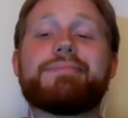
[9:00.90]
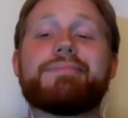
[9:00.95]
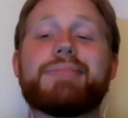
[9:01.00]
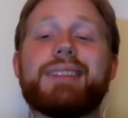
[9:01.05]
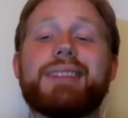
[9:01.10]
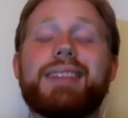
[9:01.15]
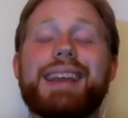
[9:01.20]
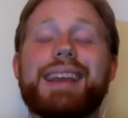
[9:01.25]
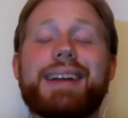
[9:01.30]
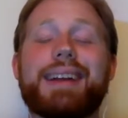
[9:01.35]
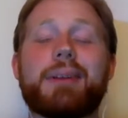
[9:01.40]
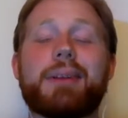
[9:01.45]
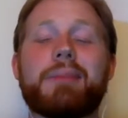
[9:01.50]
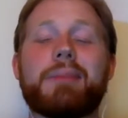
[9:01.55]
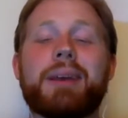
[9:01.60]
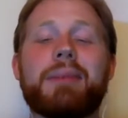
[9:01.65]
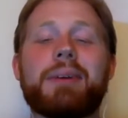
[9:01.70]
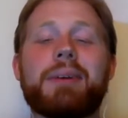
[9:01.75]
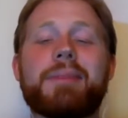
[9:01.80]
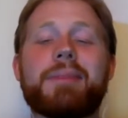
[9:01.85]
Later
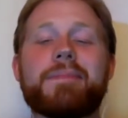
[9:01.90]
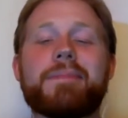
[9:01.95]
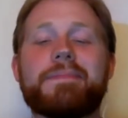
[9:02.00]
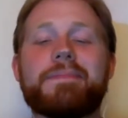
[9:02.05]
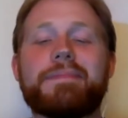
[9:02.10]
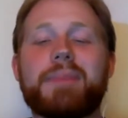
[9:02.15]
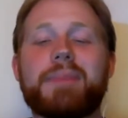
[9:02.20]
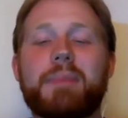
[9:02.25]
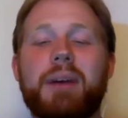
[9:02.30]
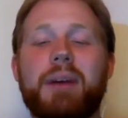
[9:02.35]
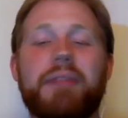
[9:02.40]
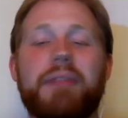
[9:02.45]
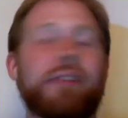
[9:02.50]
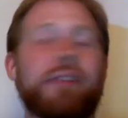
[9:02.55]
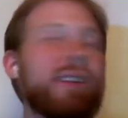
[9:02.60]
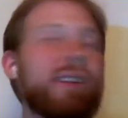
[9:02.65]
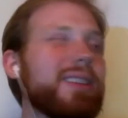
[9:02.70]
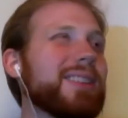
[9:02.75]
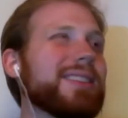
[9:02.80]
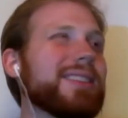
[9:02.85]
maybe. I'm not
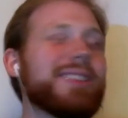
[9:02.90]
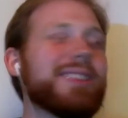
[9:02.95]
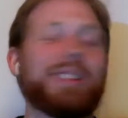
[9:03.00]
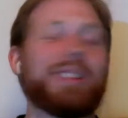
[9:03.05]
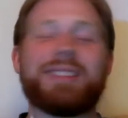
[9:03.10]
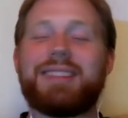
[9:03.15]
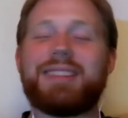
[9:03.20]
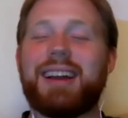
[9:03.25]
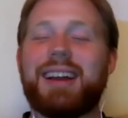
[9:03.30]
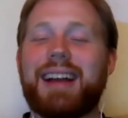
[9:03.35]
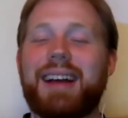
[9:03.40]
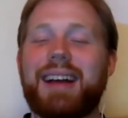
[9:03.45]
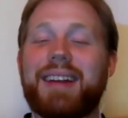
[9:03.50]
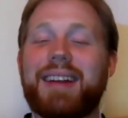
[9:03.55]
feeling it. The sun's not out